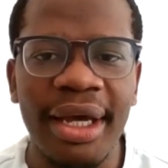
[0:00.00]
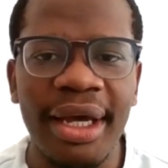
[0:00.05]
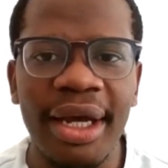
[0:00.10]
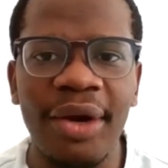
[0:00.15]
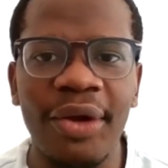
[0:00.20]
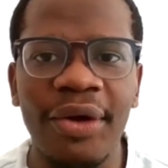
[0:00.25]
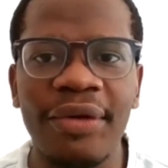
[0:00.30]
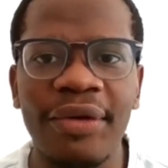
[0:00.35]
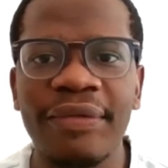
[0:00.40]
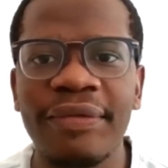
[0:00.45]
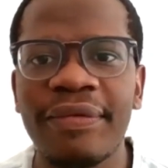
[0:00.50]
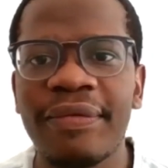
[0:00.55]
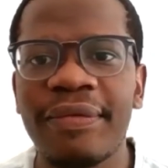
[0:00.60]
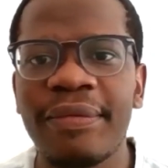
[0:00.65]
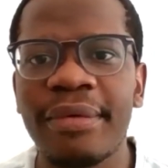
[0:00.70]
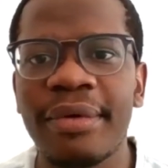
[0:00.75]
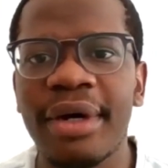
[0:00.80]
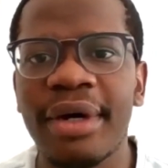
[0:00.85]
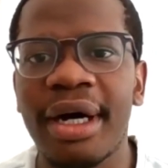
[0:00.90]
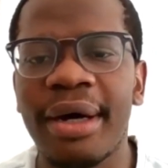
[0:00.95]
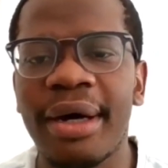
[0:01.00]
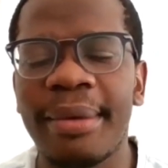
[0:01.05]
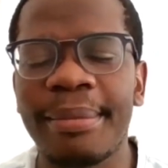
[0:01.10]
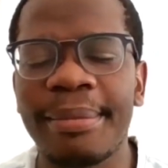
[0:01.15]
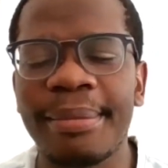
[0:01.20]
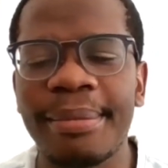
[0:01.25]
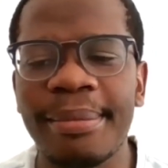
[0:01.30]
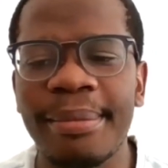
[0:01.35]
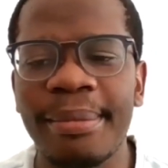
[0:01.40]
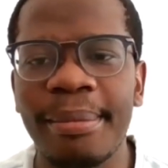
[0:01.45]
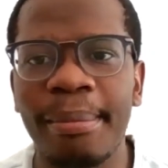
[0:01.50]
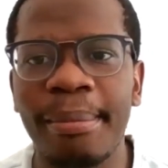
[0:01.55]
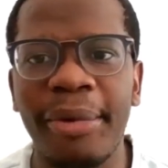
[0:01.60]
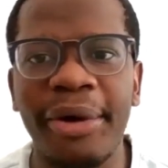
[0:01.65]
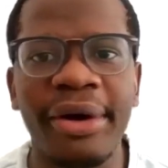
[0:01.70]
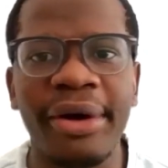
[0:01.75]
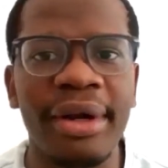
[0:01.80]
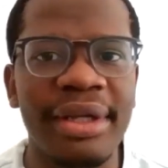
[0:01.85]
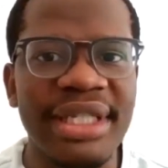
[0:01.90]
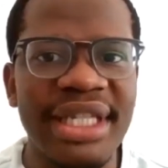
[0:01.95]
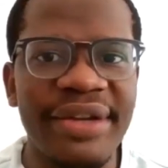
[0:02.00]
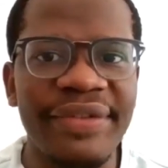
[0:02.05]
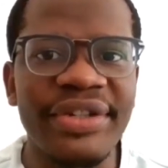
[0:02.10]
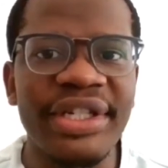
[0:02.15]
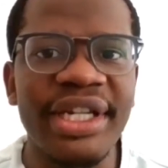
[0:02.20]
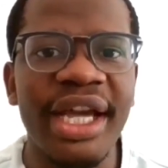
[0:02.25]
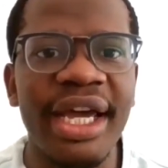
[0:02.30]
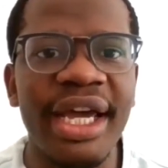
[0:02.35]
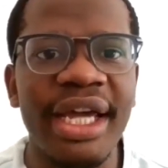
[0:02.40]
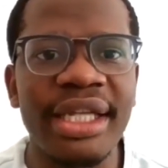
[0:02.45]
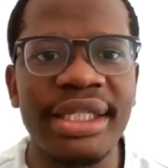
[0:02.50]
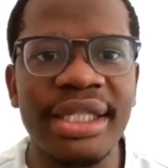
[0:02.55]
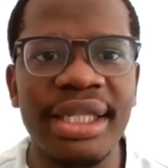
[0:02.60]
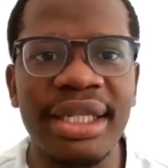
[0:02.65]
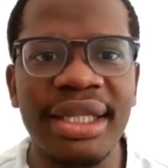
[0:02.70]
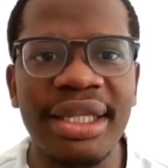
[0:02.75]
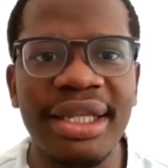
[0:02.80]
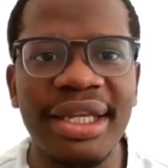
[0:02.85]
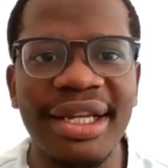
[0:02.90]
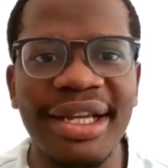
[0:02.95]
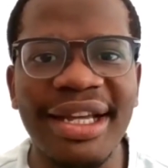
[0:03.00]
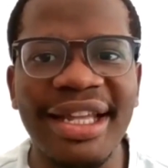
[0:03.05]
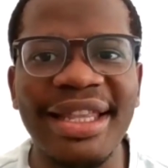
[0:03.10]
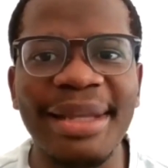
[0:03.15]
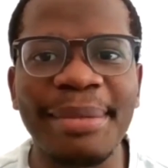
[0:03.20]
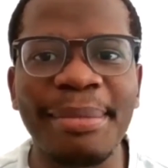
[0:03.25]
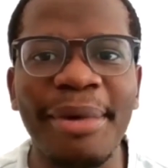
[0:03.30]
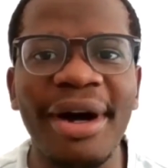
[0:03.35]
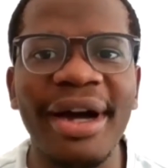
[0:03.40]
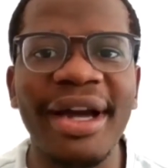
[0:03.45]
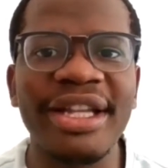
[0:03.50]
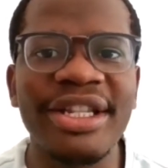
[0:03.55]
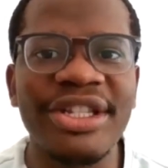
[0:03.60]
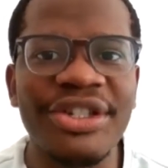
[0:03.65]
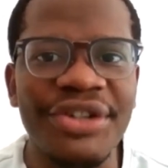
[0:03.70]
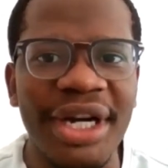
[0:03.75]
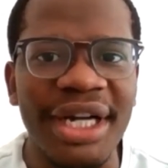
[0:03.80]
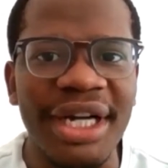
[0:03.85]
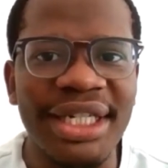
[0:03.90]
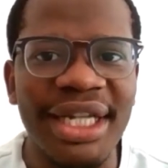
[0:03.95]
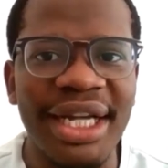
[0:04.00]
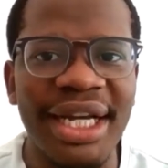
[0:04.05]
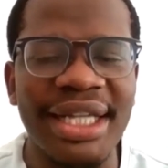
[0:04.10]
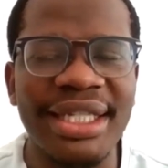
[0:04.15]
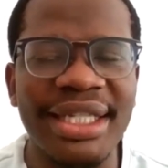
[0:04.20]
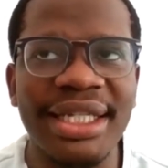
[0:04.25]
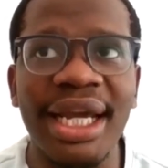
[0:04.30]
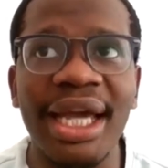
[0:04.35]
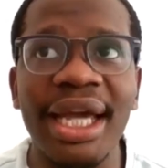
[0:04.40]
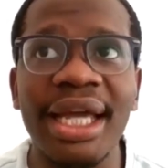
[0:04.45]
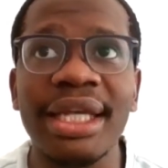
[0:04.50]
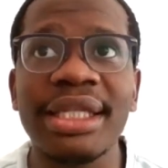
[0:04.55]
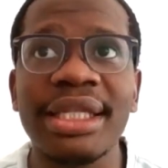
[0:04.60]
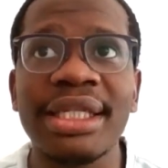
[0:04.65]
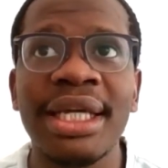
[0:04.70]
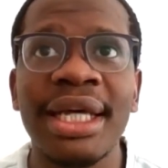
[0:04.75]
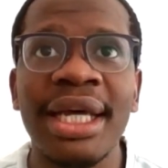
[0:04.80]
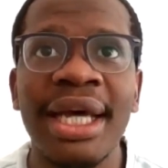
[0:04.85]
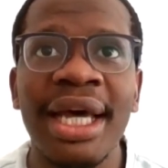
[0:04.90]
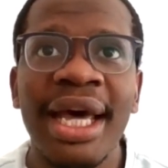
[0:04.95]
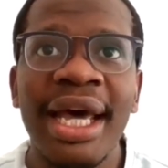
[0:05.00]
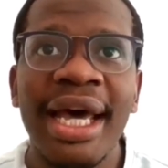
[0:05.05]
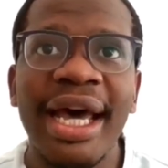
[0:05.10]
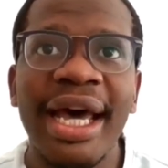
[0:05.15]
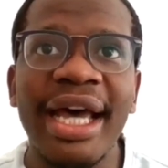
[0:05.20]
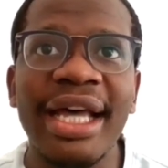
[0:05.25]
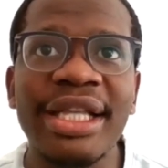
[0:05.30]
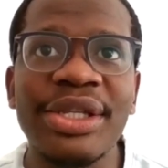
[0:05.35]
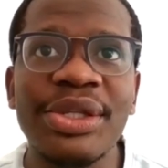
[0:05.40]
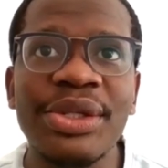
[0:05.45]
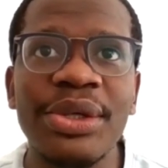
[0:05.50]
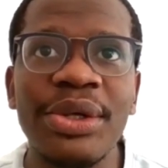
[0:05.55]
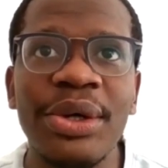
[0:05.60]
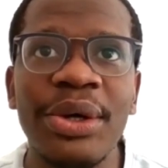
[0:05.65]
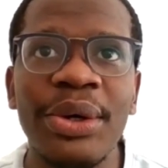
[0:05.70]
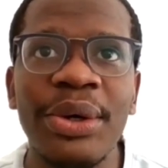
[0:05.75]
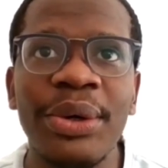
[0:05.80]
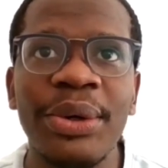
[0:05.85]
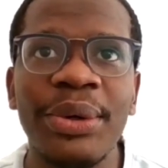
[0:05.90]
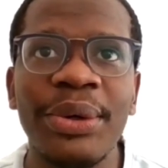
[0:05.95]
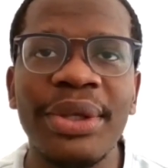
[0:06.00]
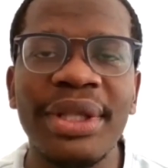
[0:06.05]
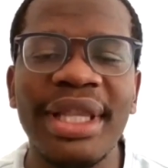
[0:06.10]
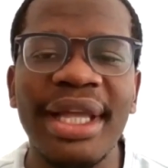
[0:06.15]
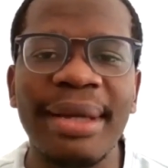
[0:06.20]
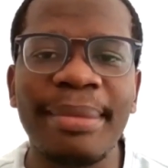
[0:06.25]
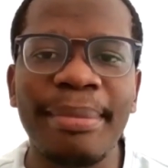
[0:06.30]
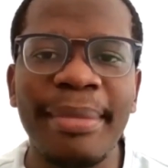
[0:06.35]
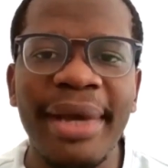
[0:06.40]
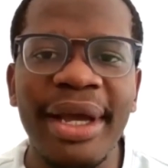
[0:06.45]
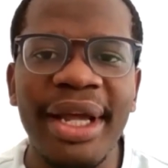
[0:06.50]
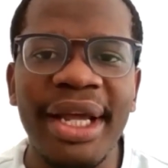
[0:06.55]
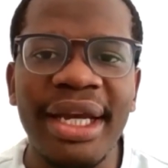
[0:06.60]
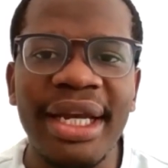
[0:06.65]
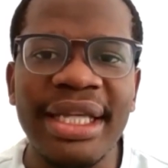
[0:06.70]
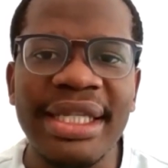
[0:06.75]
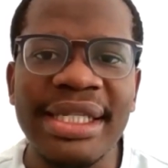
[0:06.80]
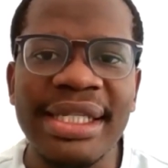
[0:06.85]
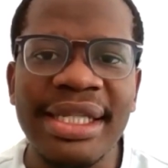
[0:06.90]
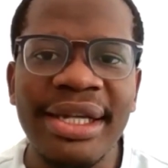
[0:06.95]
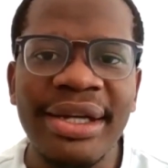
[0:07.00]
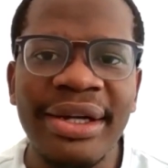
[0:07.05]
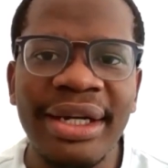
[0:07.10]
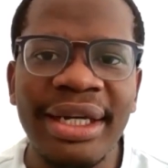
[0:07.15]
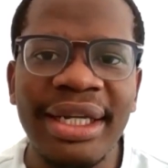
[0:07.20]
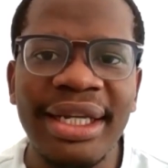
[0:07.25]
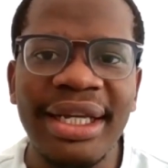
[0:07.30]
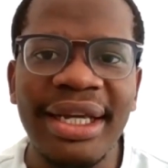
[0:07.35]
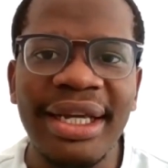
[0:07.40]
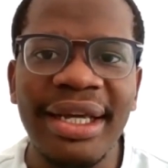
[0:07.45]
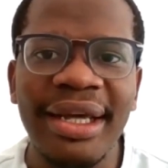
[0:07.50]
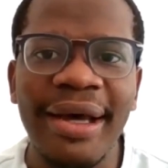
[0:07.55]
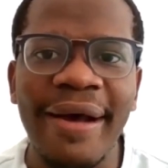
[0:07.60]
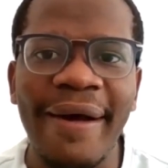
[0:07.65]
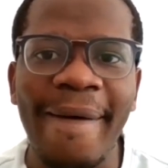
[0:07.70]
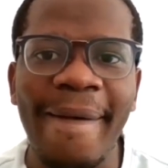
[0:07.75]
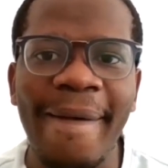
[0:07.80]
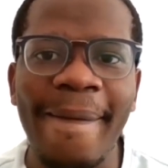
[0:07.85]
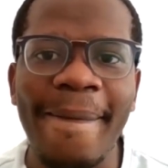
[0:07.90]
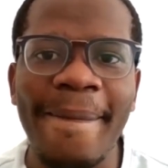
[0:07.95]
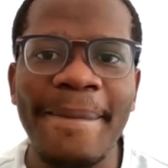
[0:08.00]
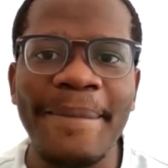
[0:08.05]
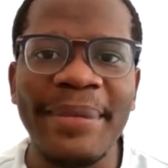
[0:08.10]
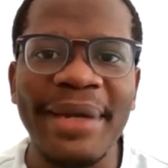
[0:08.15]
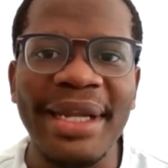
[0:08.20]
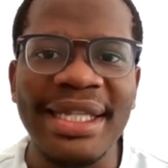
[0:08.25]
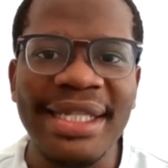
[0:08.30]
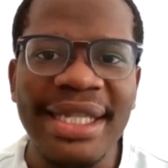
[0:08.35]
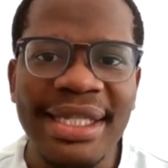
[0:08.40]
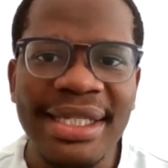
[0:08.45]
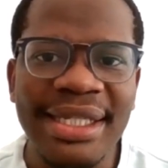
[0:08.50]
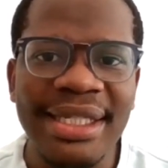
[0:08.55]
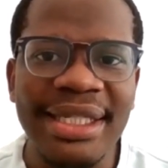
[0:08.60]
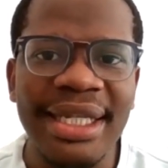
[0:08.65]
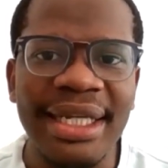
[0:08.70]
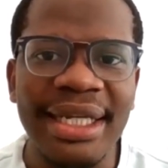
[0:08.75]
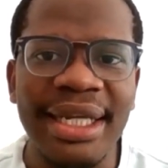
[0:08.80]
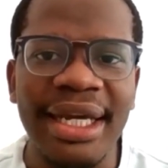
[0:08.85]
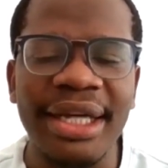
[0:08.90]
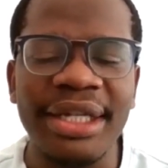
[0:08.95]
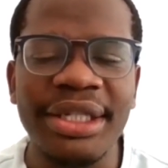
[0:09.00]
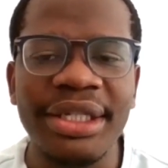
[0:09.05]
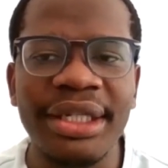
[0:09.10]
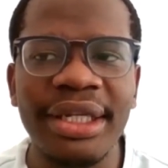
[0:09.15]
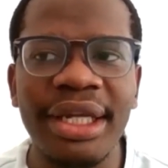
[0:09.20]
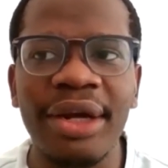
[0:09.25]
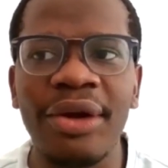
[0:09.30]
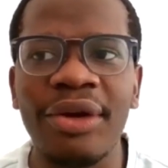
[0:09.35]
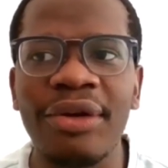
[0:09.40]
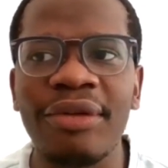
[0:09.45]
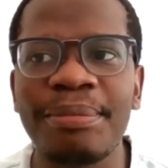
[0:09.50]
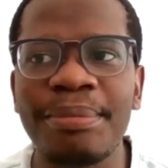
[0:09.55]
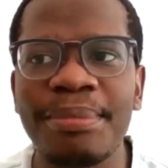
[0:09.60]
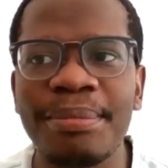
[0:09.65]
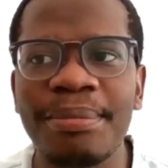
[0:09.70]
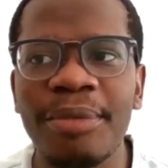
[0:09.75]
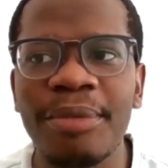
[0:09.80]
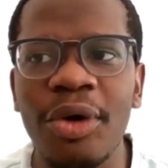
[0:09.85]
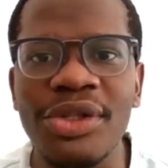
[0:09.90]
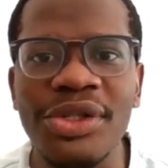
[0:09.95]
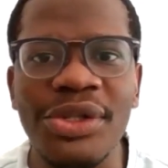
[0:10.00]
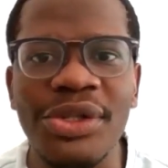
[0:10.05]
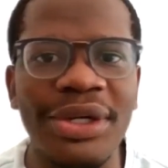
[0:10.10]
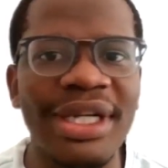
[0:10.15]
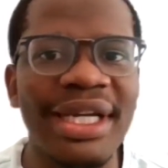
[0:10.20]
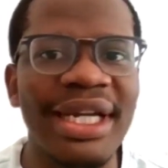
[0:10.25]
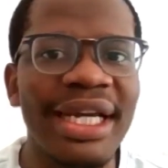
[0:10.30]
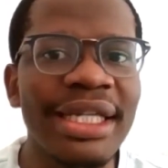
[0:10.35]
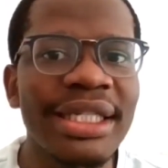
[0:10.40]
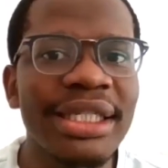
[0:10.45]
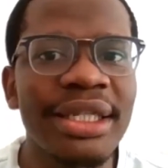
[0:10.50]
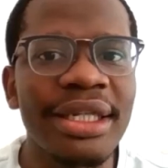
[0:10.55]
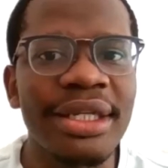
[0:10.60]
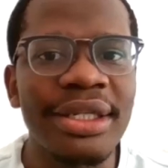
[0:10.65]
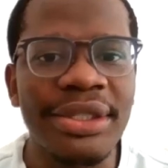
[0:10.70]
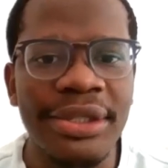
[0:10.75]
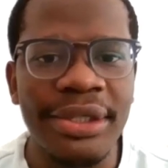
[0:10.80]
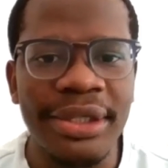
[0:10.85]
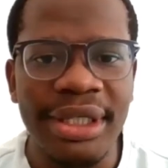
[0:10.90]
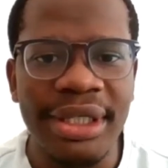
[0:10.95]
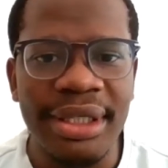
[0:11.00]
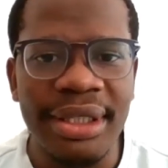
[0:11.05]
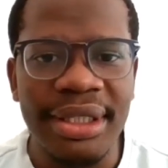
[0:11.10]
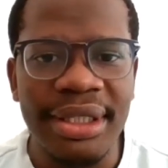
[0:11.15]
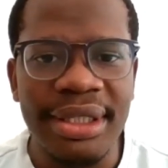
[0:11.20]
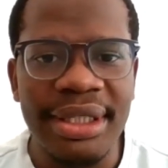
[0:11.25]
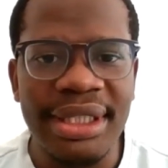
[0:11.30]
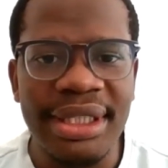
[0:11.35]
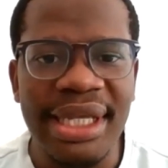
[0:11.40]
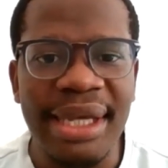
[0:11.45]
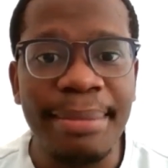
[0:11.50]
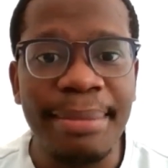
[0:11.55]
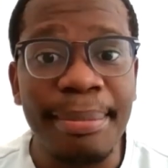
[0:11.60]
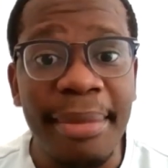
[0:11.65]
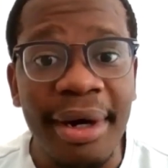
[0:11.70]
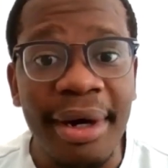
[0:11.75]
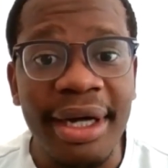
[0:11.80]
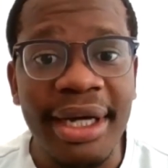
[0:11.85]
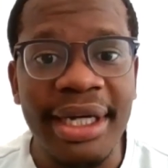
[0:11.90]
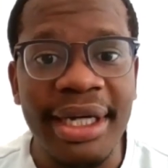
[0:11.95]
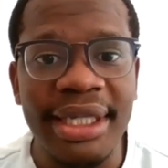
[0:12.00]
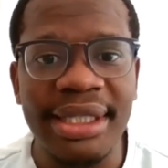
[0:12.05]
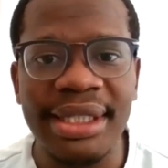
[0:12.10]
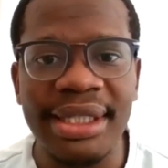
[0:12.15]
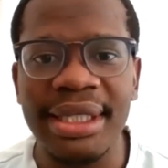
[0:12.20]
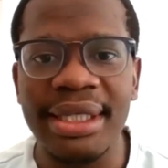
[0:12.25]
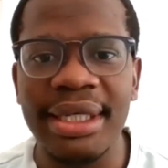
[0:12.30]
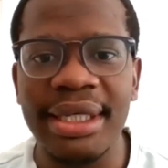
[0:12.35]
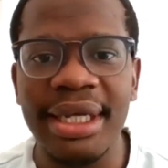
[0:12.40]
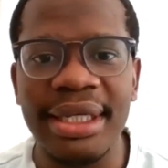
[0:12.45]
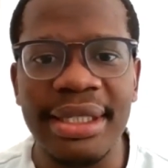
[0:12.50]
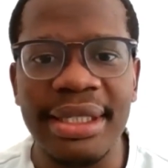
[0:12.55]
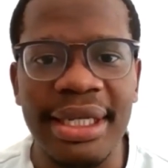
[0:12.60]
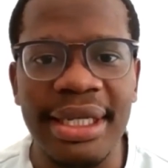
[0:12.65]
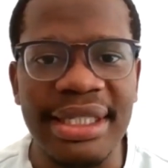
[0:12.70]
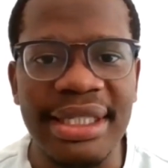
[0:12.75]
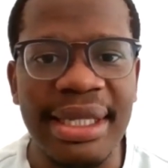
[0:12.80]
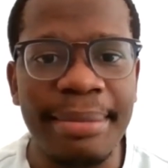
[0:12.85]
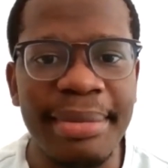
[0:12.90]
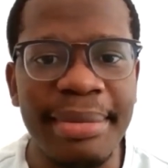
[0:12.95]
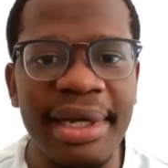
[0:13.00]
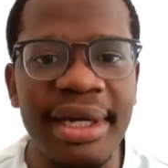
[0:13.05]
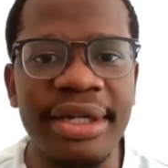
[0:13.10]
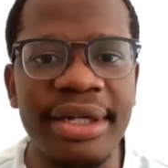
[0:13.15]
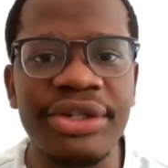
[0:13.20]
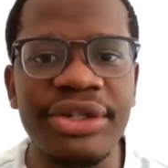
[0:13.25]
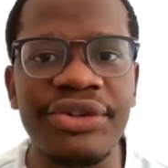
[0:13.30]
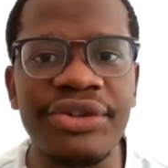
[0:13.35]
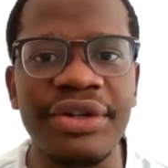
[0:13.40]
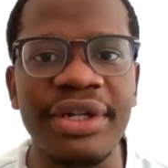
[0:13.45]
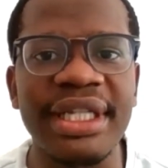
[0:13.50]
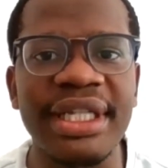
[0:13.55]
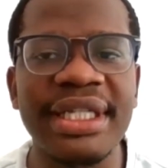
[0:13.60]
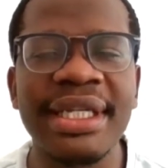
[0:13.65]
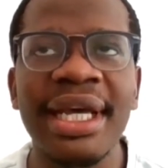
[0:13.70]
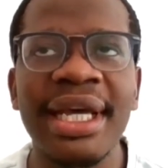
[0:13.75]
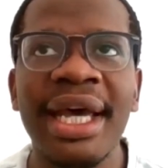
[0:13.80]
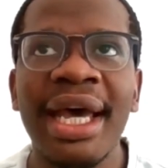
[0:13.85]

a lot of models have changed, and the market structure has changed. And so that may necessarily necessitate actually a lot of consolidation in certain sub-markets and sub-industries.